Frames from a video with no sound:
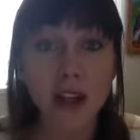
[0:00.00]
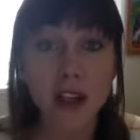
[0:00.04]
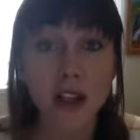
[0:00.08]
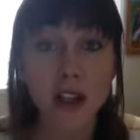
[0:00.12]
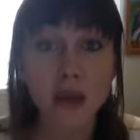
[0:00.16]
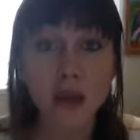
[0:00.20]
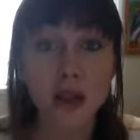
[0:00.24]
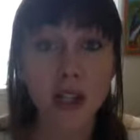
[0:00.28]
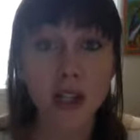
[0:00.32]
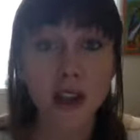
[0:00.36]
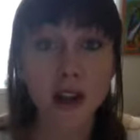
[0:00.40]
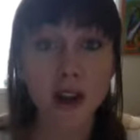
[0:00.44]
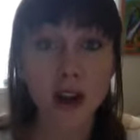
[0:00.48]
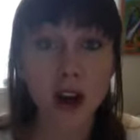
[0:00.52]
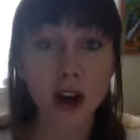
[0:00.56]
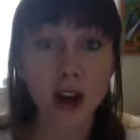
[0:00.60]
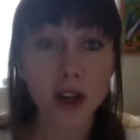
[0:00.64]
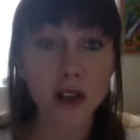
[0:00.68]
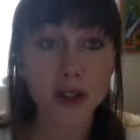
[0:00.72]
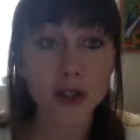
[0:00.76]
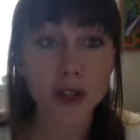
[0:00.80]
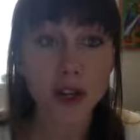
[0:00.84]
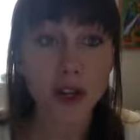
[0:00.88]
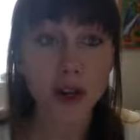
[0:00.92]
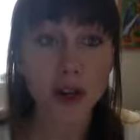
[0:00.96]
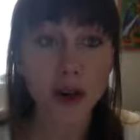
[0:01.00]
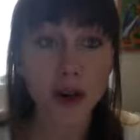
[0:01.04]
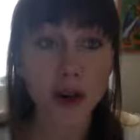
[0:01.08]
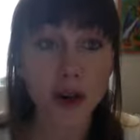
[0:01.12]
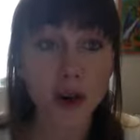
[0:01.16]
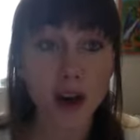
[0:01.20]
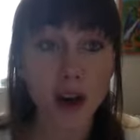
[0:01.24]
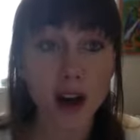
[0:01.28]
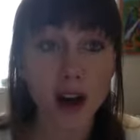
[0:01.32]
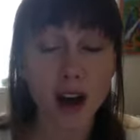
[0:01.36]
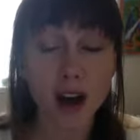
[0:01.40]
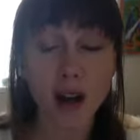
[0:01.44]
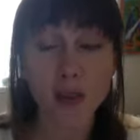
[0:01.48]
You can also
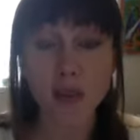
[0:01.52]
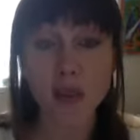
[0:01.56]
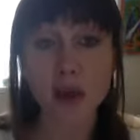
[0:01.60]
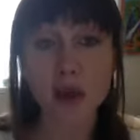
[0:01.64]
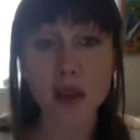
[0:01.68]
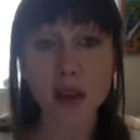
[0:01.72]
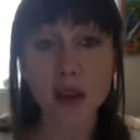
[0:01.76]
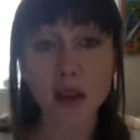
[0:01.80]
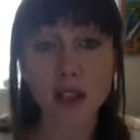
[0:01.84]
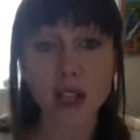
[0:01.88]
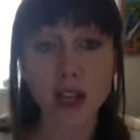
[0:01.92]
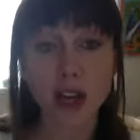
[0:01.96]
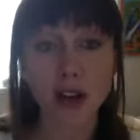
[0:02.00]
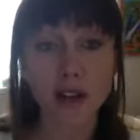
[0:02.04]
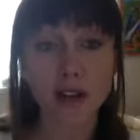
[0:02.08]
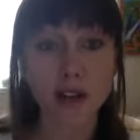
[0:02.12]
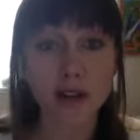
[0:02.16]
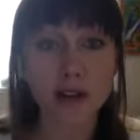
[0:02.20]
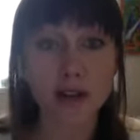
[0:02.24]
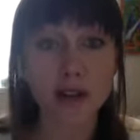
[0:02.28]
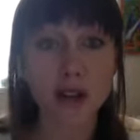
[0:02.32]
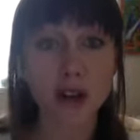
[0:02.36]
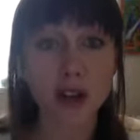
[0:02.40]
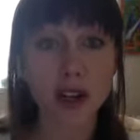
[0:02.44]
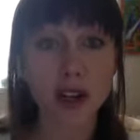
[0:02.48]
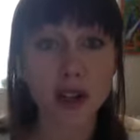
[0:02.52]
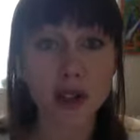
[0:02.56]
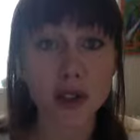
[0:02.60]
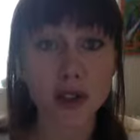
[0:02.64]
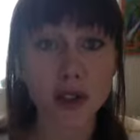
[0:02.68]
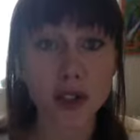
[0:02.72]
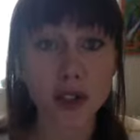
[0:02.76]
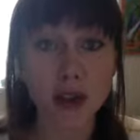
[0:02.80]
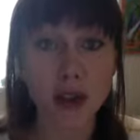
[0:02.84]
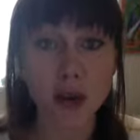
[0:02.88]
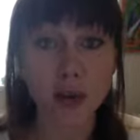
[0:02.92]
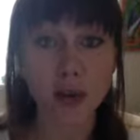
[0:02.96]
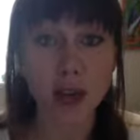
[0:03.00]
unmute yourself if you're on
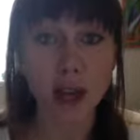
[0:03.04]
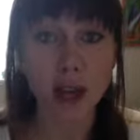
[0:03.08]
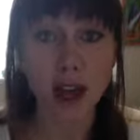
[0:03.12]
Zoom